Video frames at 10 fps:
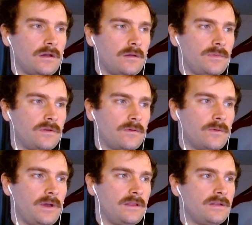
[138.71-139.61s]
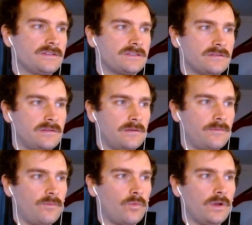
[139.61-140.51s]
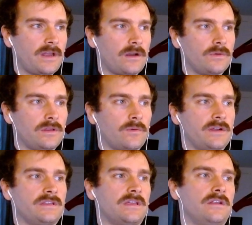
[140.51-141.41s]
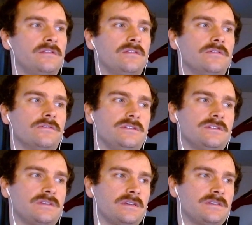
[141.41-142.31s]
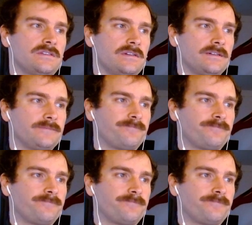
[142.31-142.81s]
And then the one that I really want to get into, she says,